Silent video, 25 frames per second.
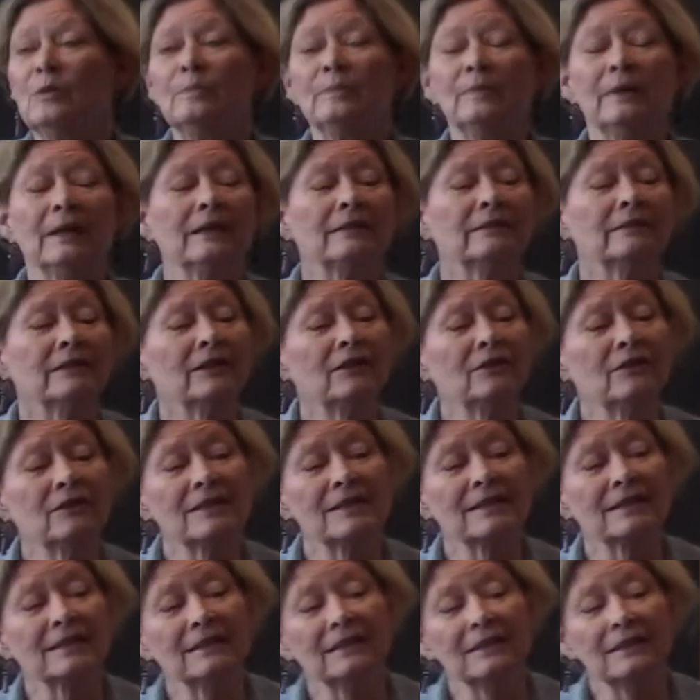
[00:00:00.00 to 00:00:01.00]
Oh,
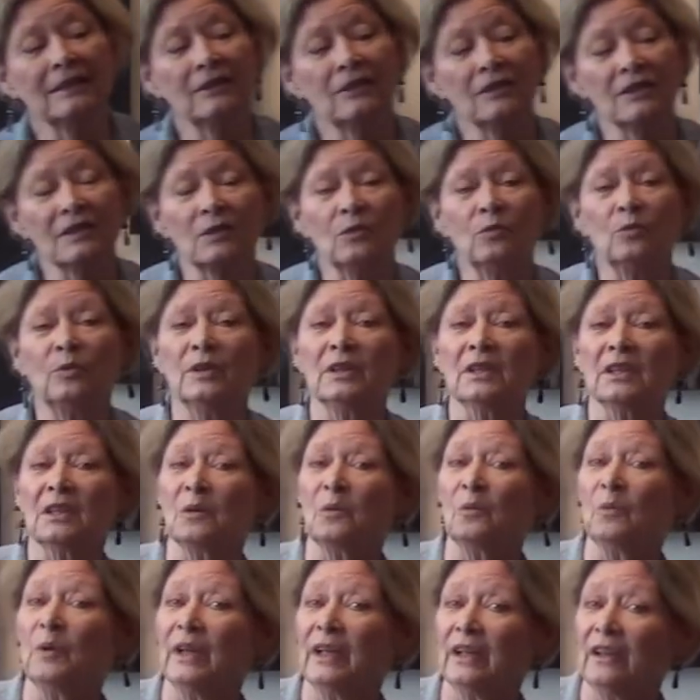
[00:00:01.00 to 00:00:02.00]
here's a really
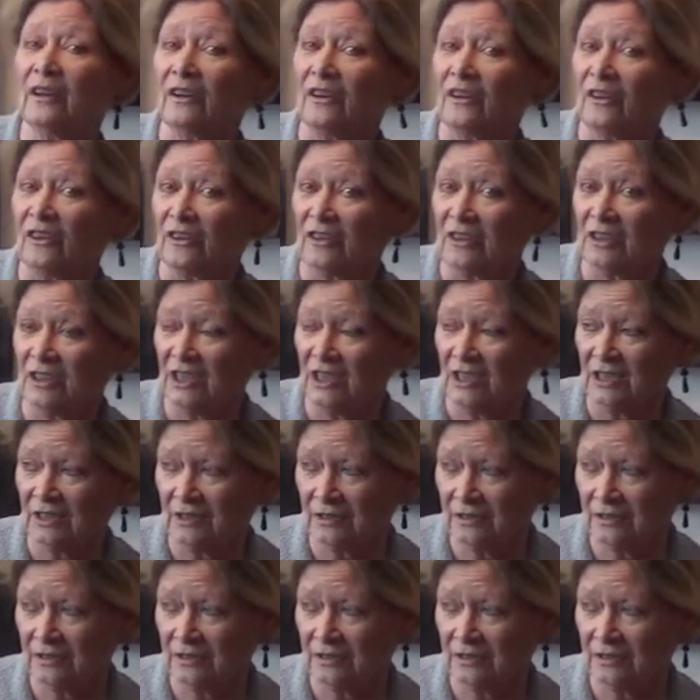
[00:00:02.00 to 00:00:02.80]
weird